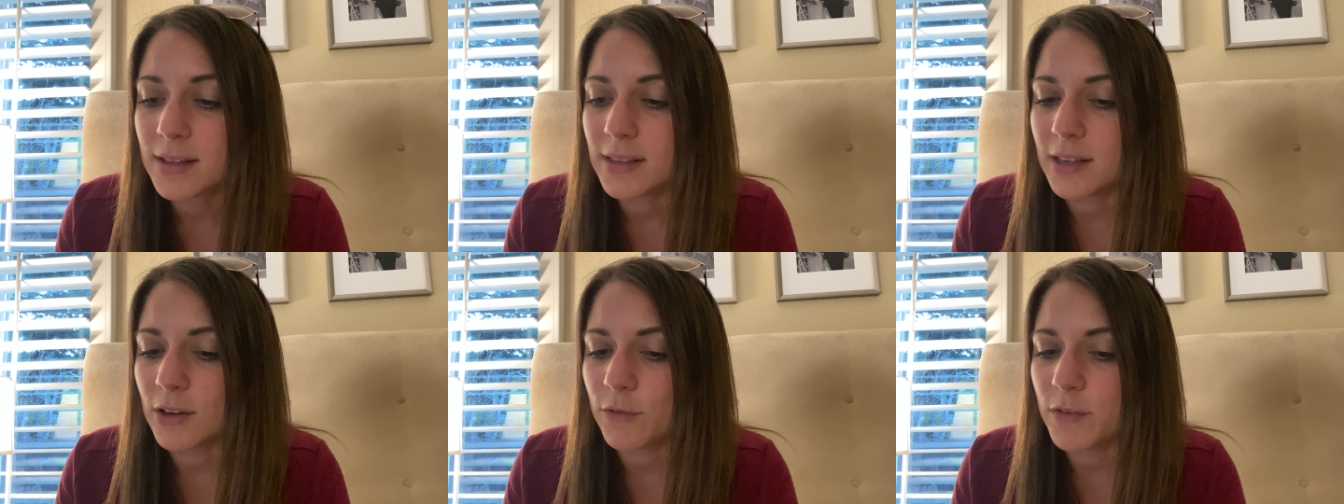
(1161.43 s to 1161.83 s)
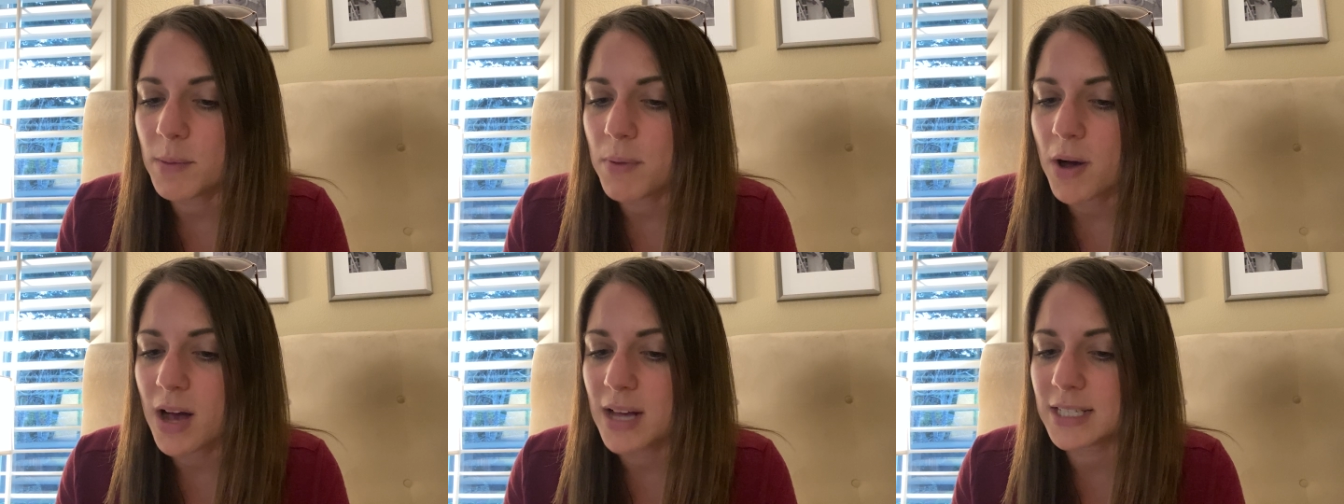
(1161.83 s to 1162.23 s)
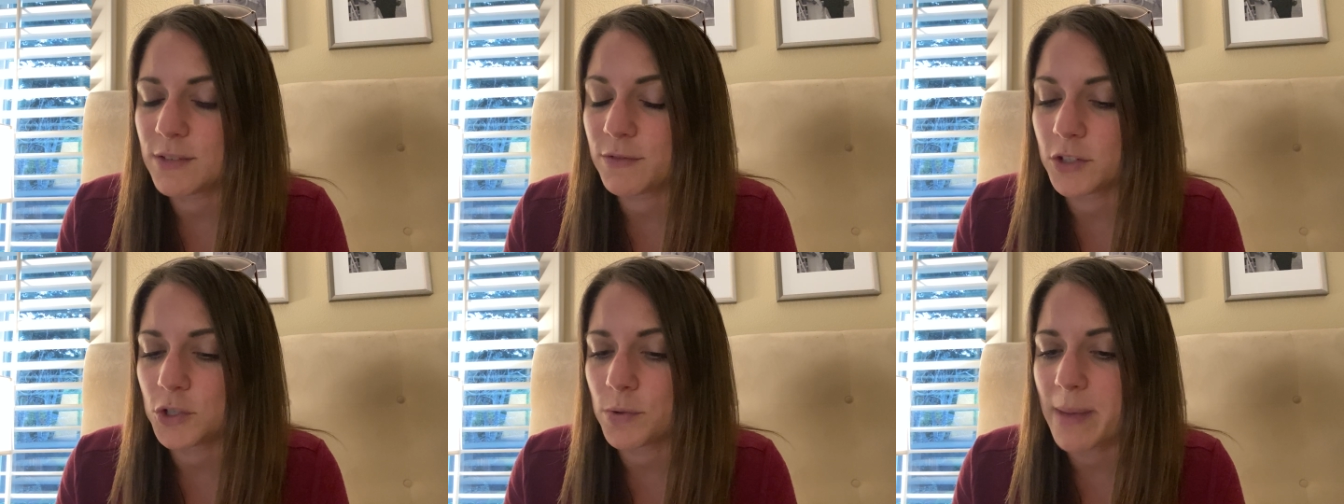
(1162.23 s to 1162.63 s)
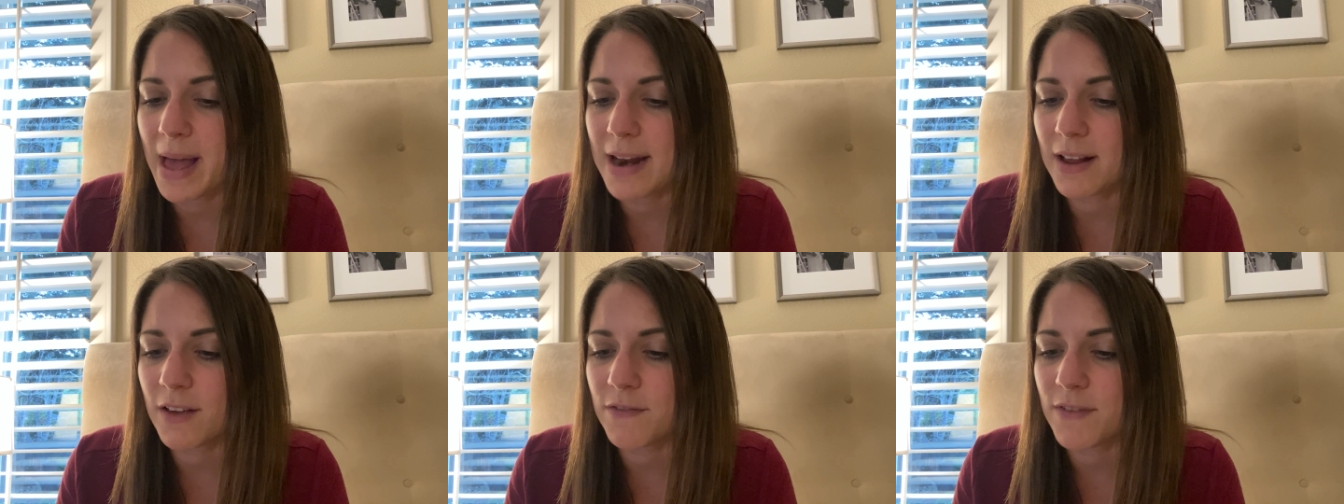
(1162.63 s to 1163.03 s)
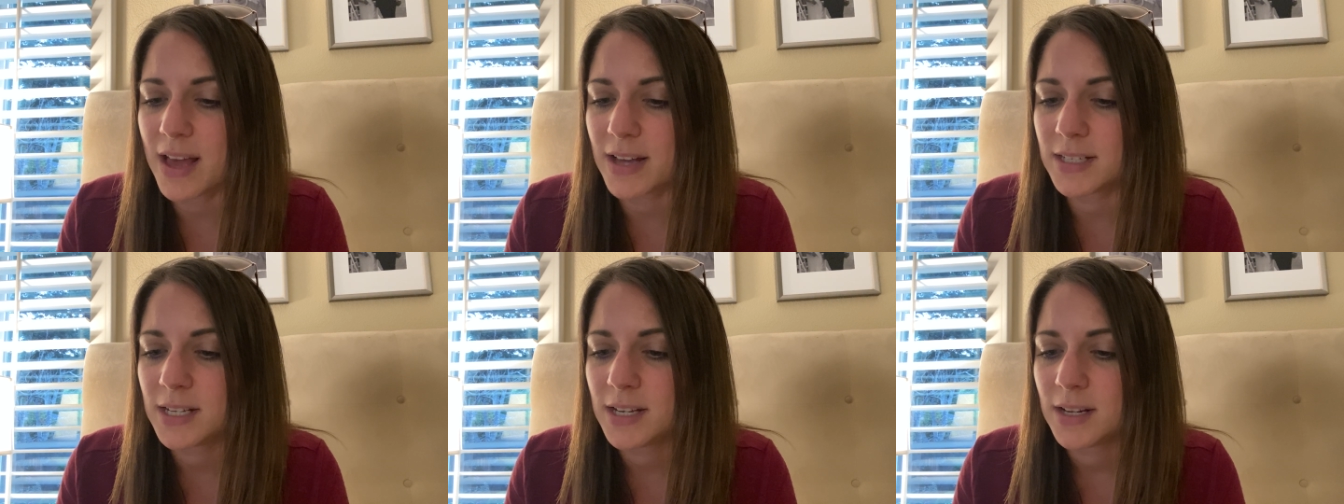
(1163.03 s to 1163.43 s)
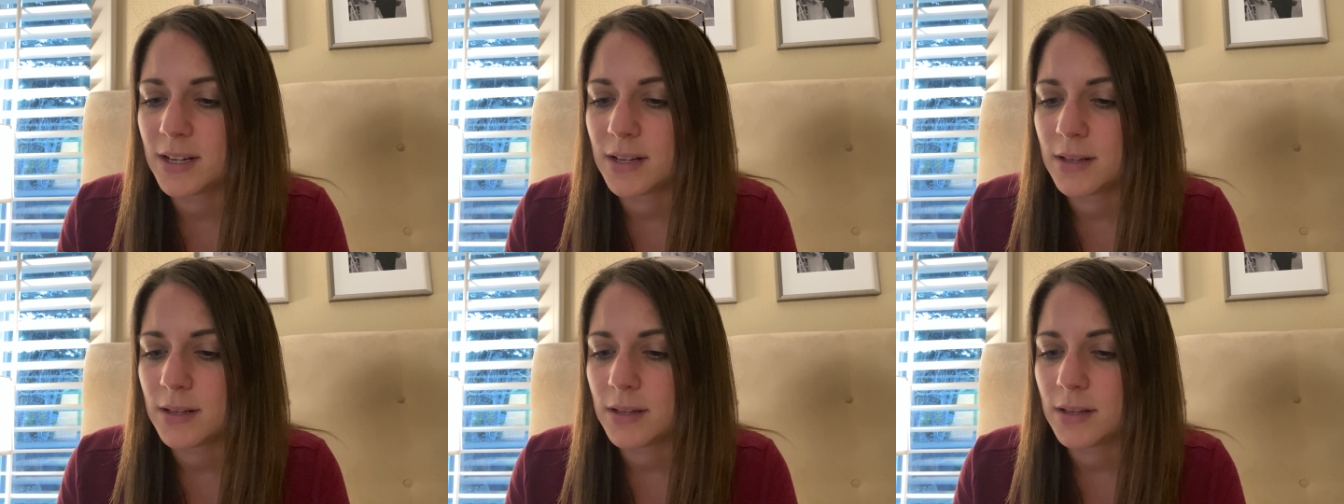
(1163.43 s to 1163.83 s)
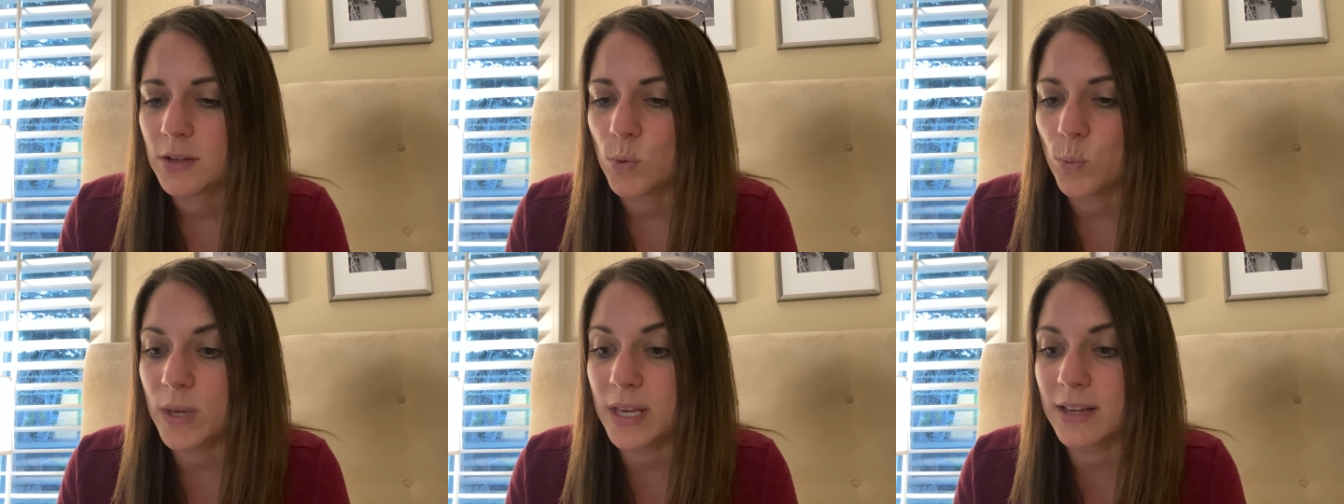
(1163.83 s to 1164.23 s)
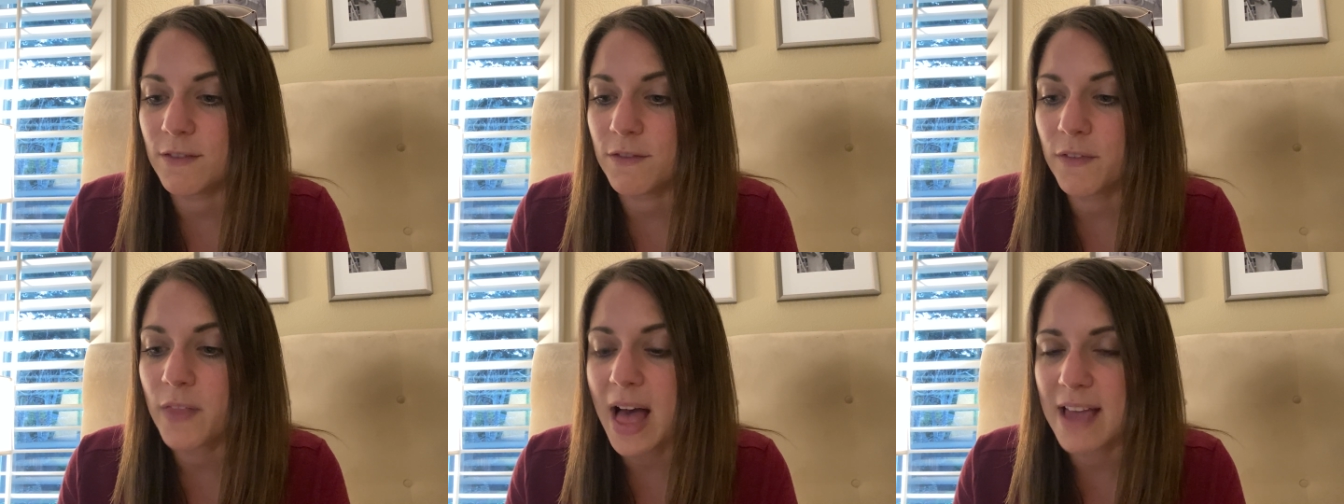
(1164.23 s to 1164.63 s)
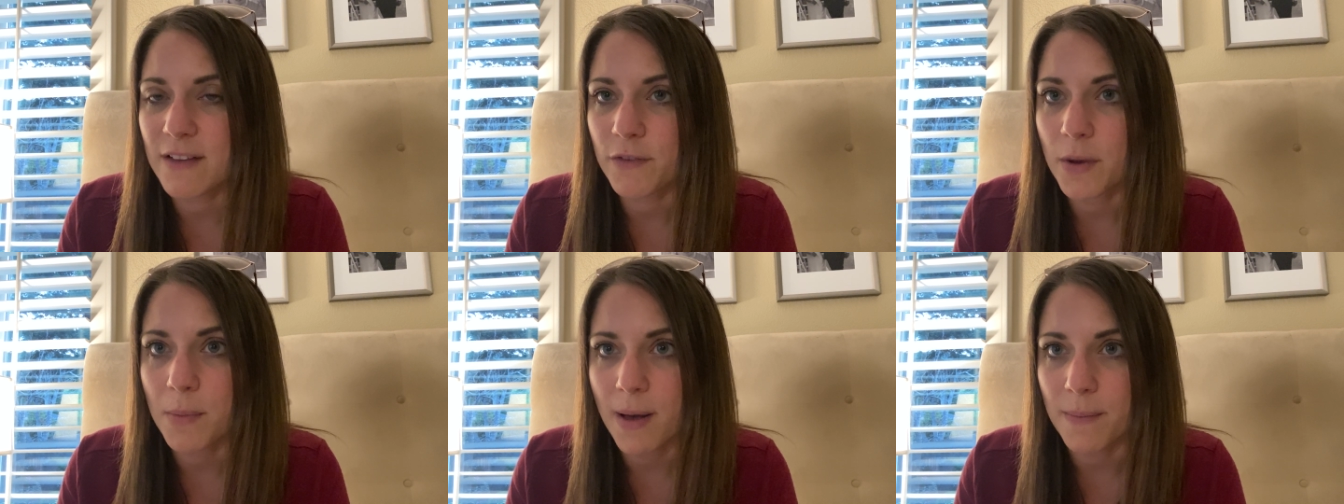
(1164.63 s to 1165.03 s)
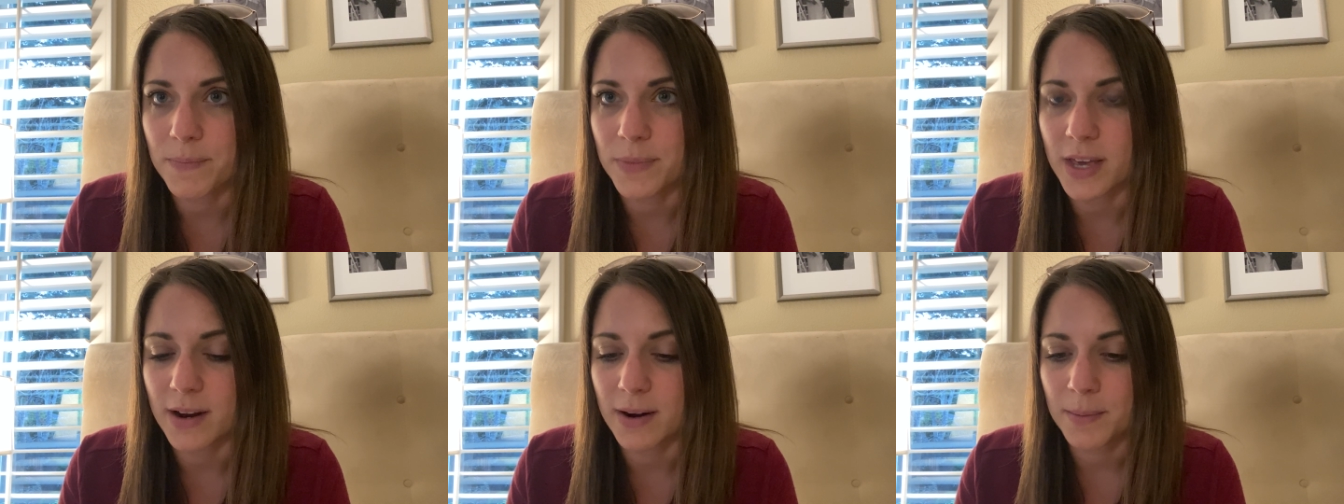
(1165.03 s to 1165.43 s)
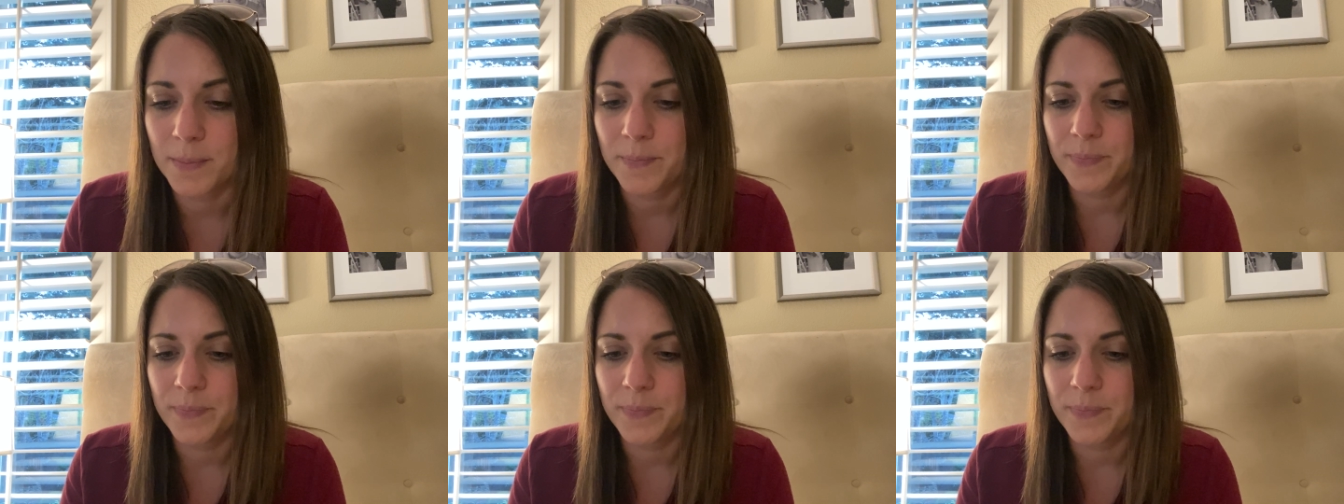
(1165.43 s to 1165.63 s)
Gylfi paused for dramatic effect. We could fly from up there.